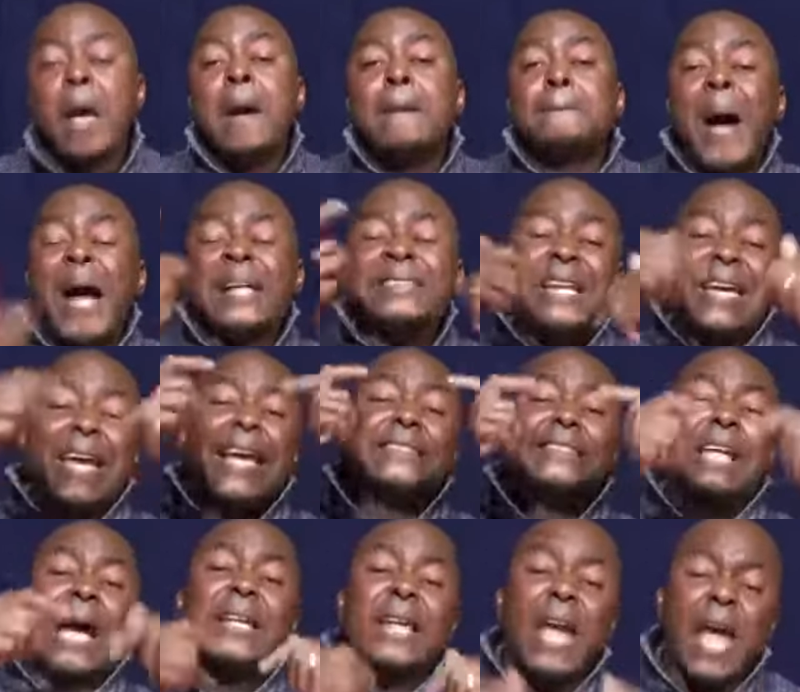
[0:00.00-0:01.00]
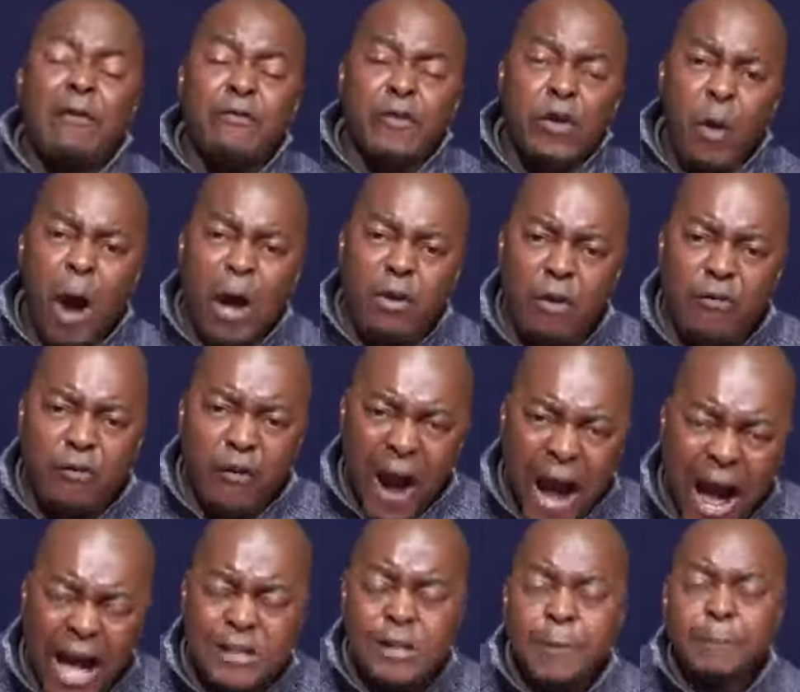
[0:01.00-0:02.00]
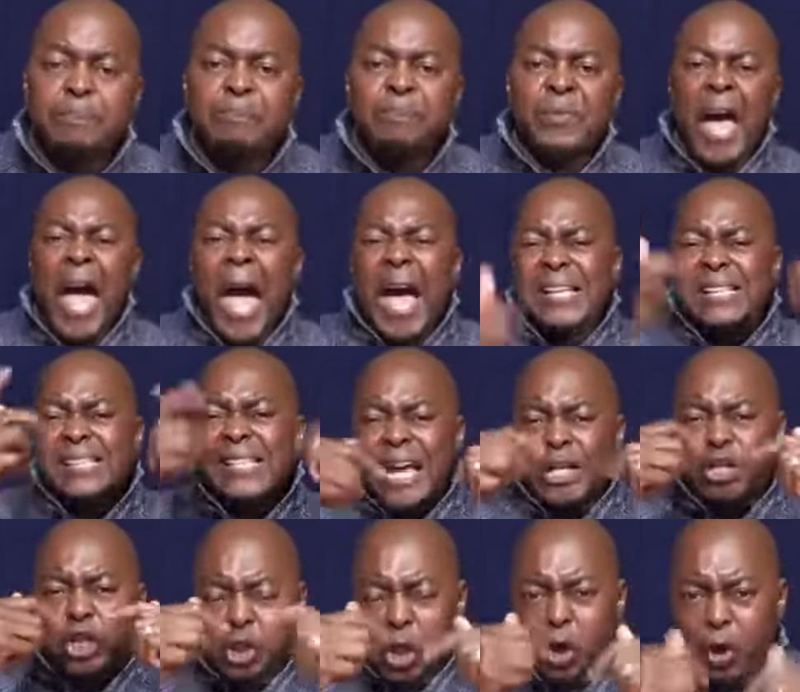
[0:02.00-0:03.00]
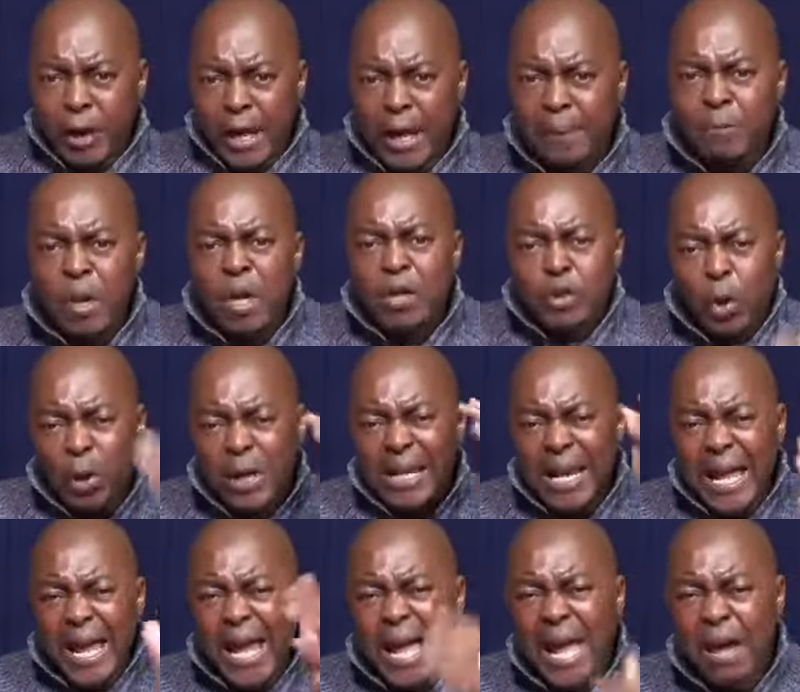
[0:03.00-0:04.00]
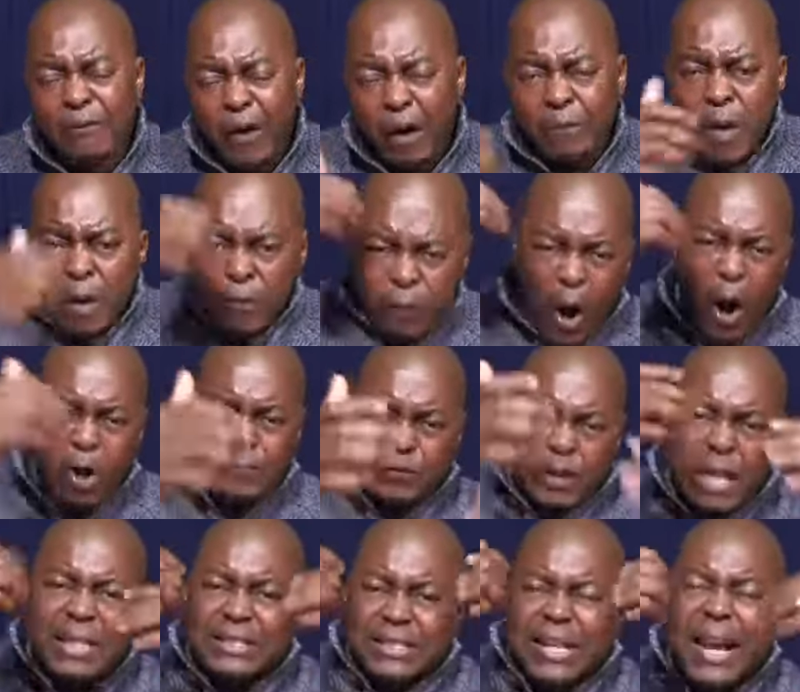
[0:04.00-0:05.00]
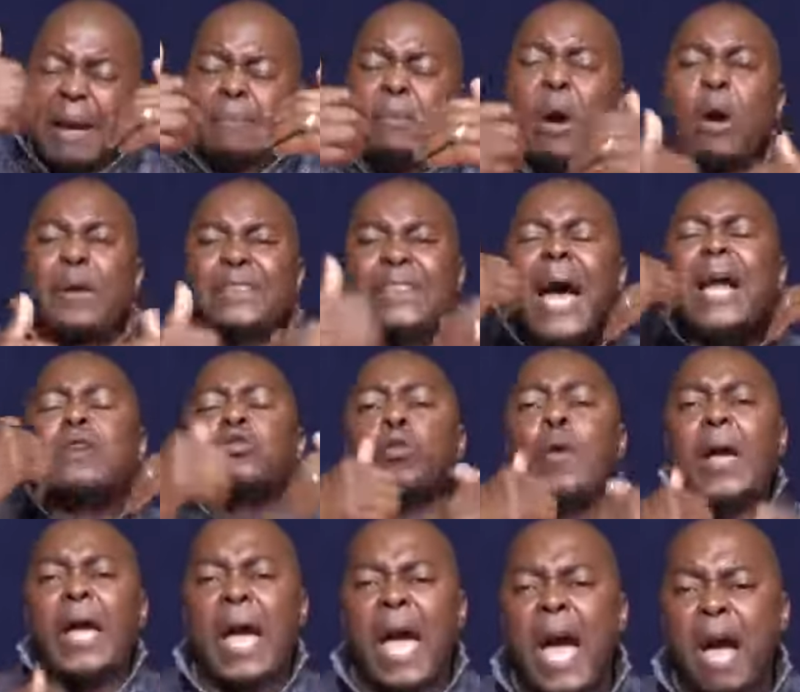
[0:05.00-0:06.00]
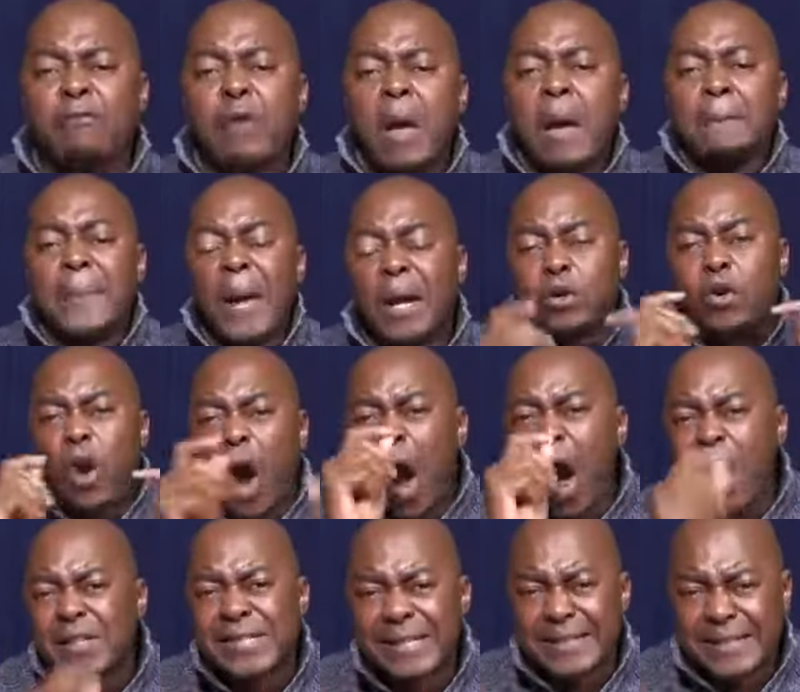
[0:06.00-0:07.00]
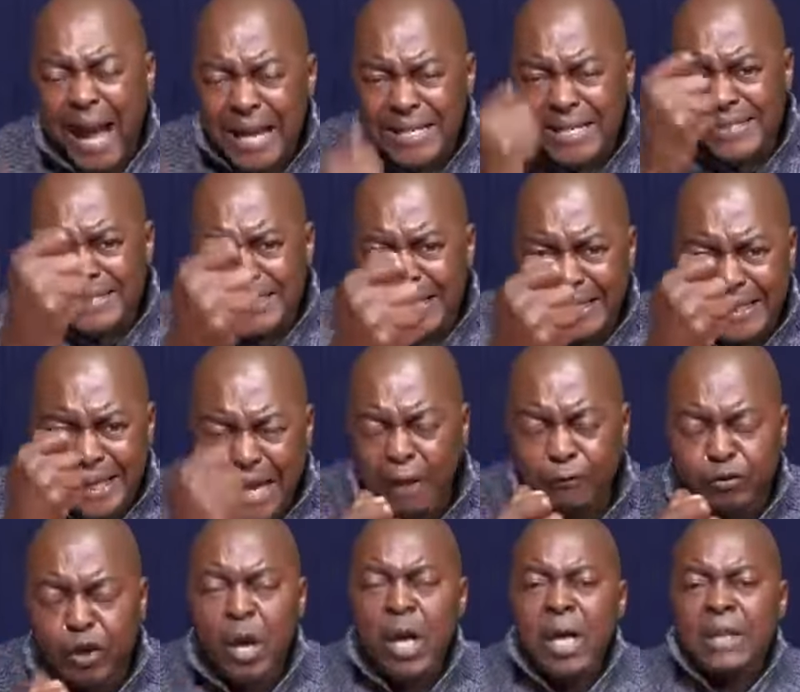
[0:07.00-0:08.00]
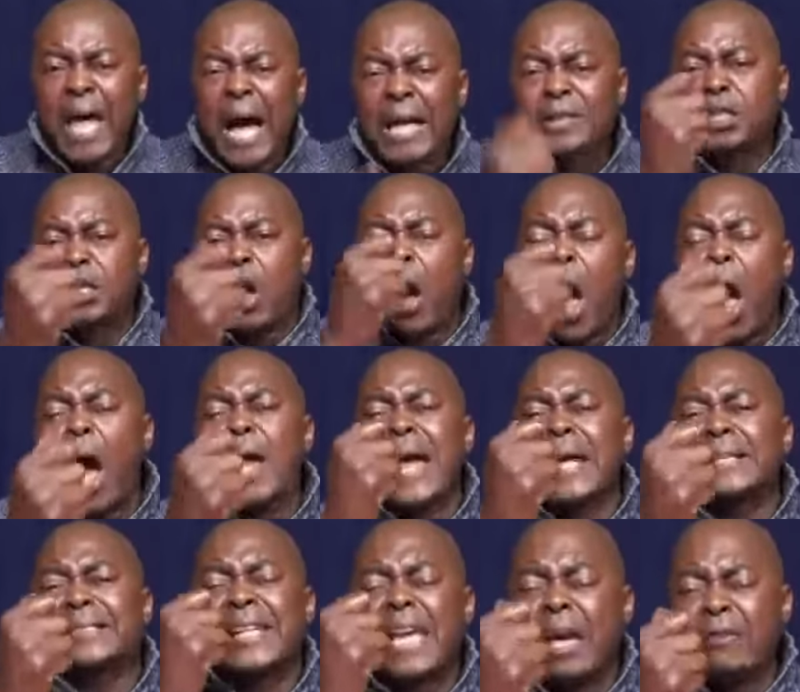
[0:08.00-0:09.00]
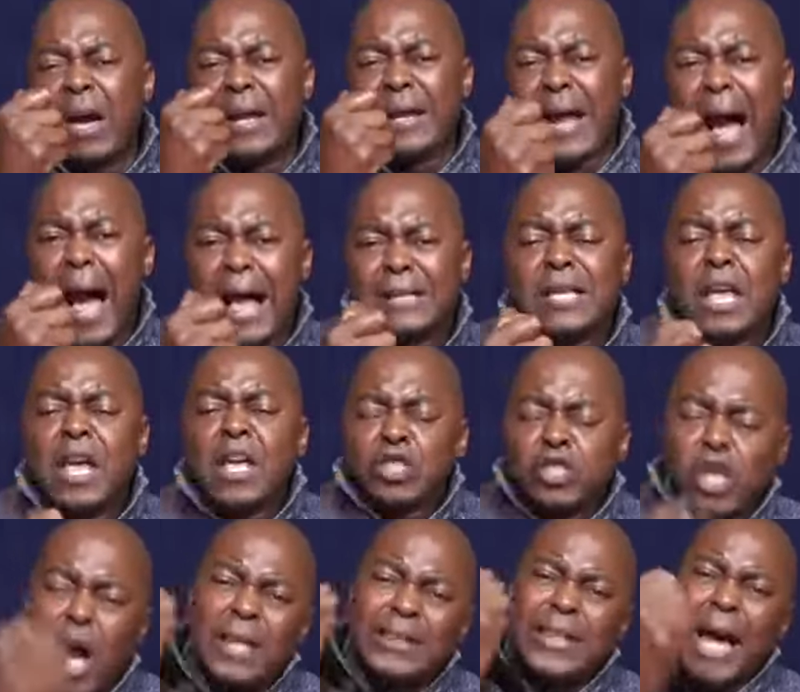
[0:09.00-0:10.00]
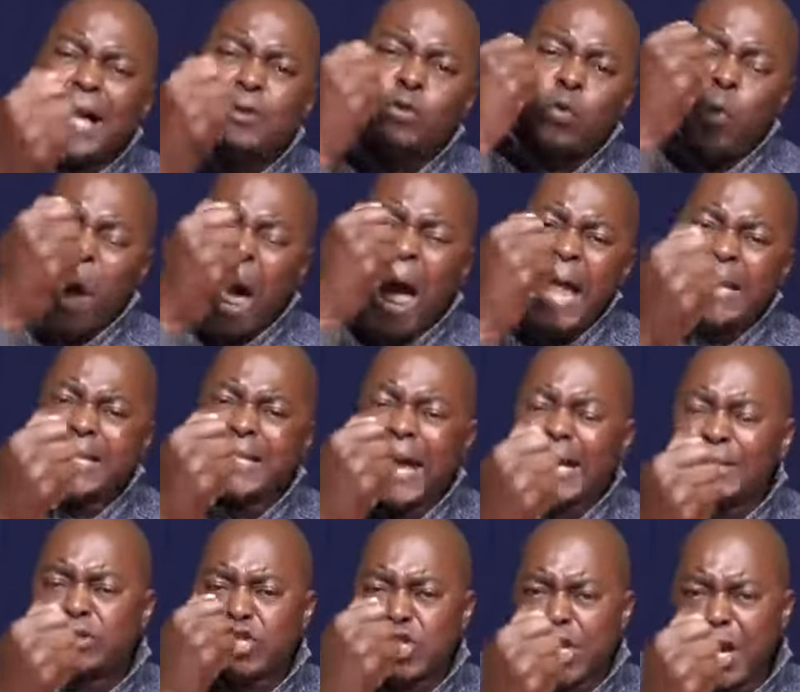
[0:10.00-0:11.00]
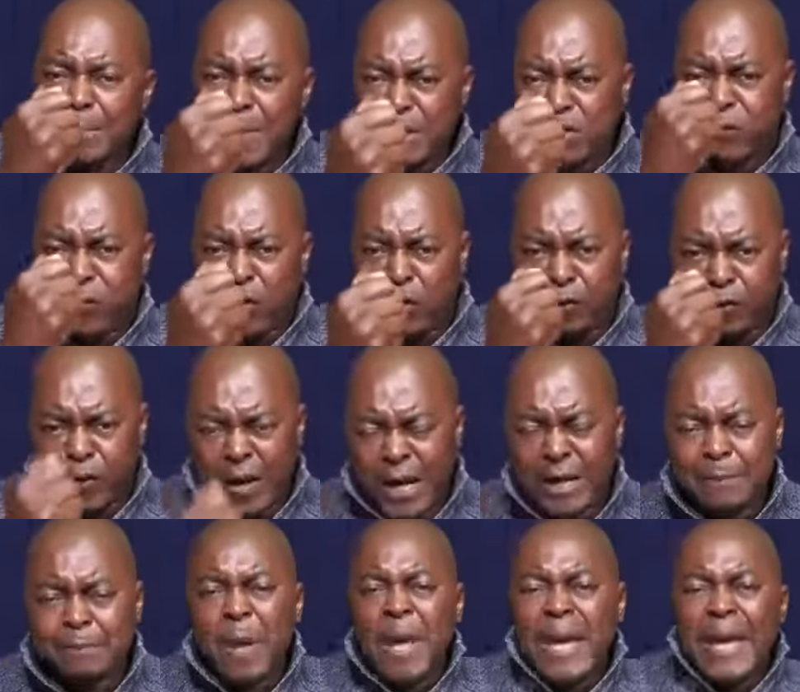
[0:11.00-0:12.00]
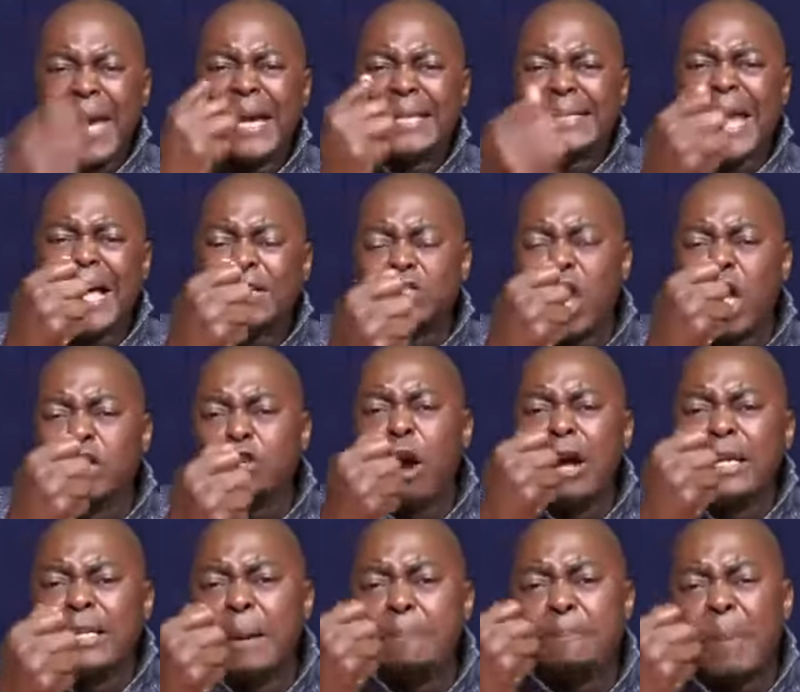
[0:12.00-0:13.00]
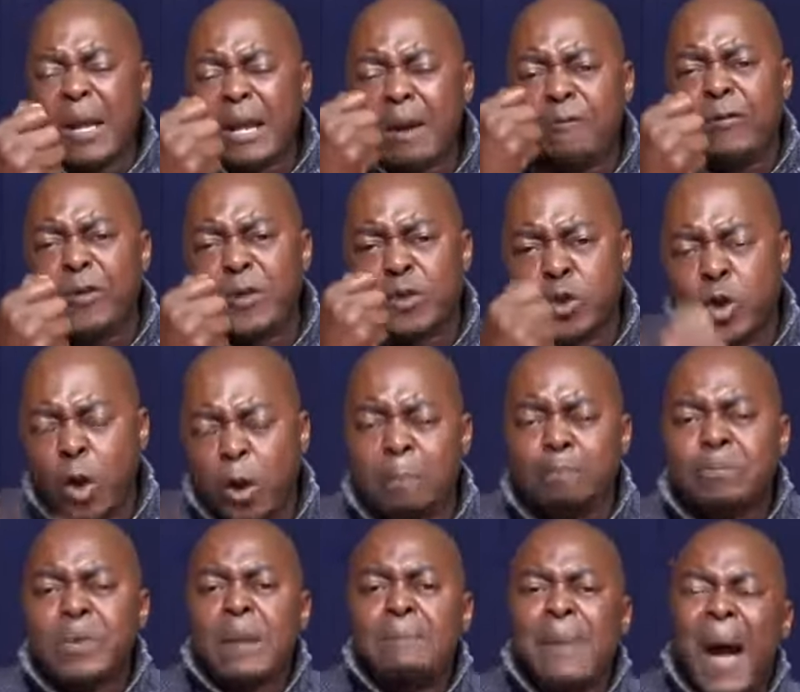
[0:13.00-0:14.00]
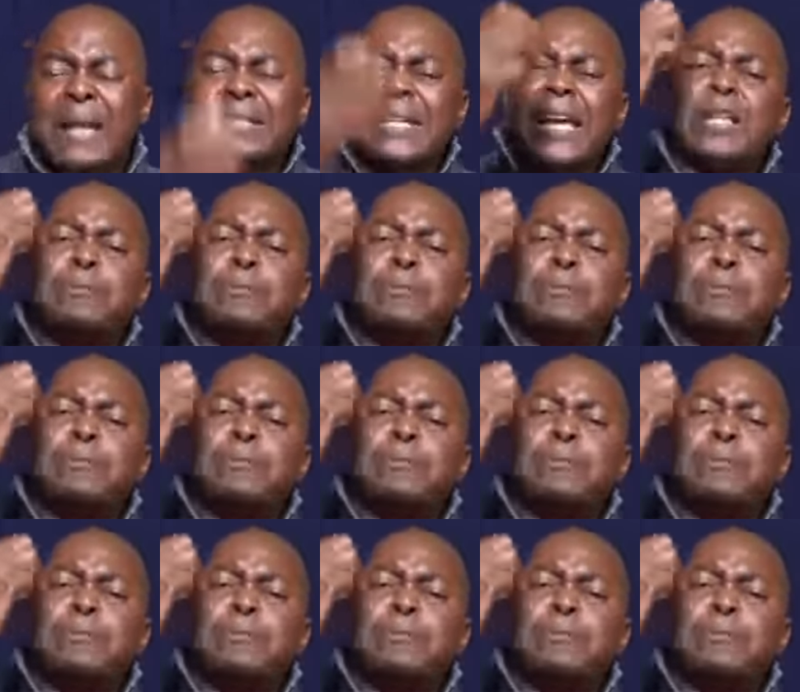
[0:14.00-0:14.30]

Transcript: But each and every one of us has a duty to live for the dream that we have, because that is the gift that God has given us, so that when that dream is fulfilled, it does not only benefit you, but it